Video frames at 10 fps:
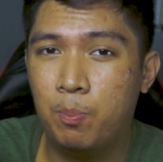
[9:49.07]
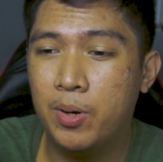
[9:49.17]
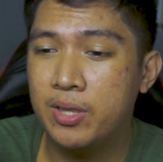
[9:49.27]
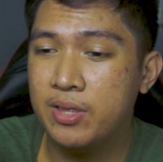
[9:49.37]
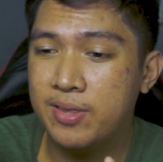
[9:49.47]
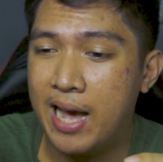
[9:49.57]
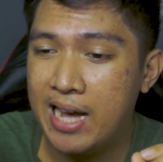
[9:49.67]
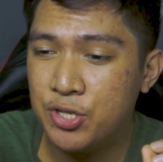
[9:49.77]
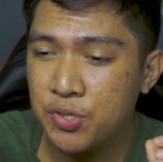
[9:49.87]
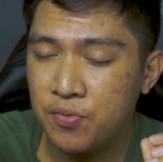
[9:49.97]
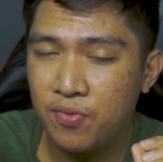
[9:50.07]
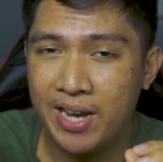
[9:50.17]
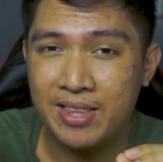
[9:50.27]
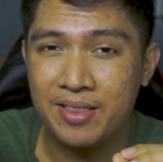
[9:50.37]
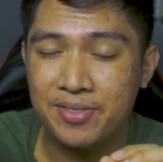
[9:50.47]
but I just
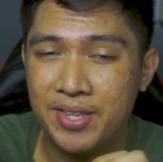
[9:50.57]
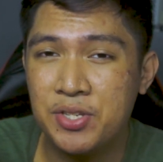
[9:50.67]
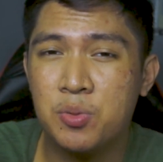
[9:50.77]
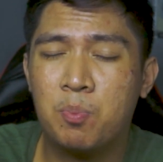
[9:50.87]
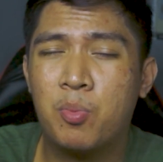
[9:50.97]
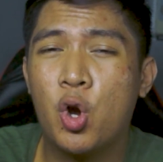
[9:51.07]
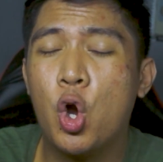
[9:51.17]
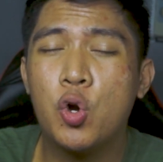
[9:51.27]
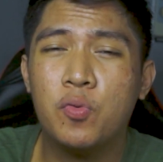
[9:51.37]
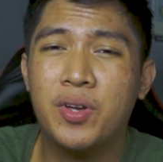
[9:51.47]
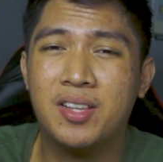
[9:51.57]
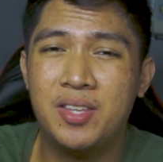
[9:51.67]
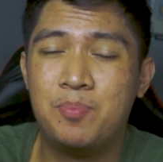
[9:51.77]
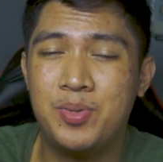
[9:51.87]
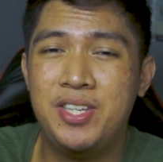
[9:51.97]
find that this
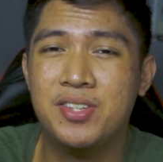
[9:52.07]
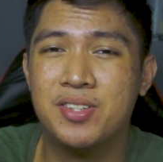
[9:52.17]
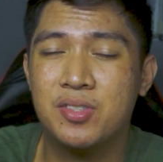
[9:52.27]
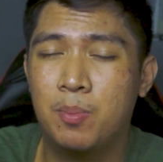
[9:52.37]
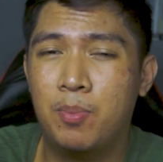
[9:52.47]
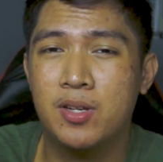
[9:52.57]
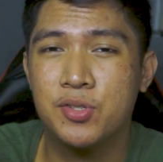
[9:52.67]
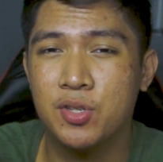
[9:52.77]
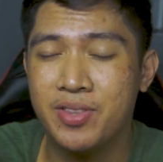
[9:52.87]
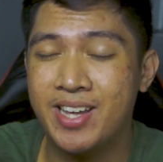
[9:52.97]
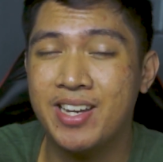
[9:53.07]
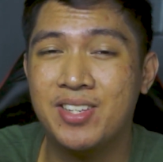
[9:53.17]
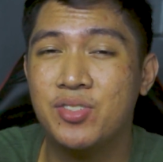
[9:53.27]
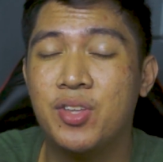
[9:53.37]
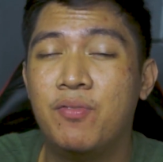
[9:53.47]
perfectly pieces the puzzle that
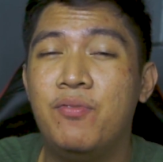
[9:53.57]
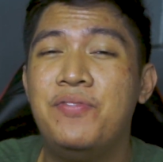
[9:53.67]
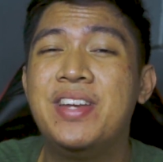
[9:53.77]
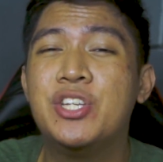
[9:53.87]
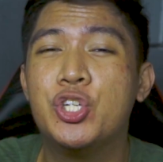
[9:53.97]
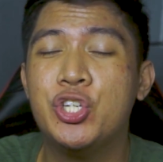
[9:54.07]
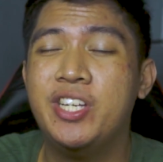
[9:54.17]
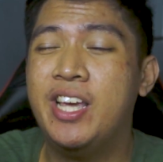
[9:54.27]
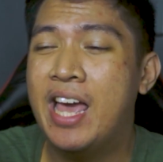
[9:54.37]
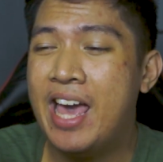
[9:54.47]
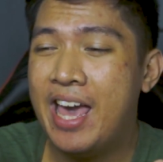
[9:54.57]
is DaVinci